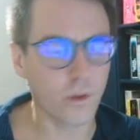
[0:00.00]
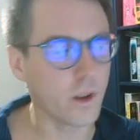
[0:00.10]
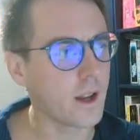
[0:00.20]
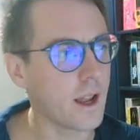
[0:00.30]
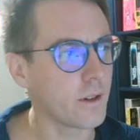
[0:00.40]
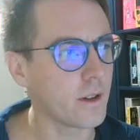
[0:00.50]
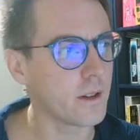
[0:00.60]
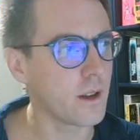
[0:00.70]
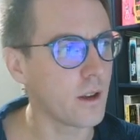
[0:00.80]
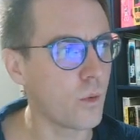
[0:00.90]
Counted as
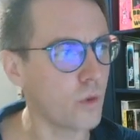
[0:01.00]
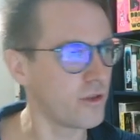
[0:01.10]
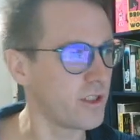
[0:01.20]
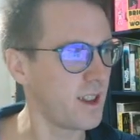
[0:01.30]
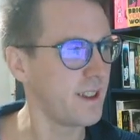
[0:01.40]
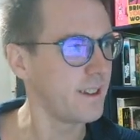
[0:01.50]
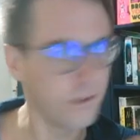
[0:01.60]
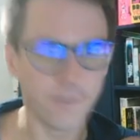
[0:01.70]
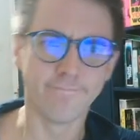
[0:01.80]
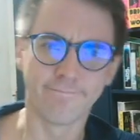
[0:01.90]
a quadricycle.
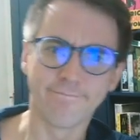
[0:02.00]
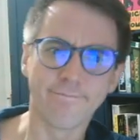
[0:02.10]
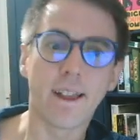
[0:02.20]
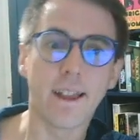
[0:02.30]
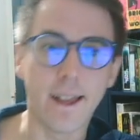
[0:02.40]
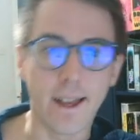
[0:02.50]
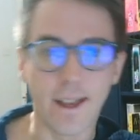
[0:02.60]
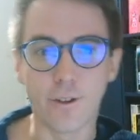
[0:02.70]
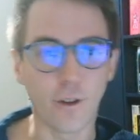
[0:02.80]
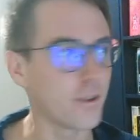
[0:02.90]

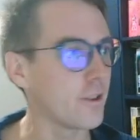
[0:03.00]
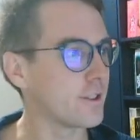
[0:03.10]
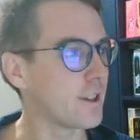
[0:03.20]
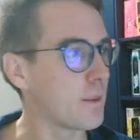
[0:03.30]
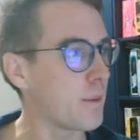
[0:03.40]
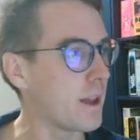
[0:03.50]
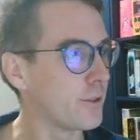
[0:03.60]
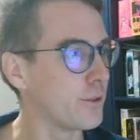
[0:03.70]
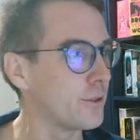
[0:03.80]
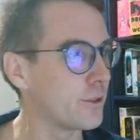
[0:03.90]
Not that there's any
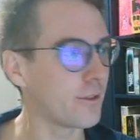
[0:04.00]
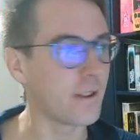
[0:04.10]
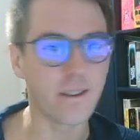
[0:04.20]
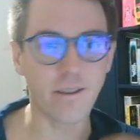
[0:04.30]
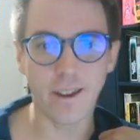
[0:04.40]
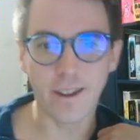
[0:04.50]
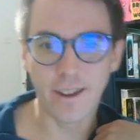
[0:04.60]
pedals or anything,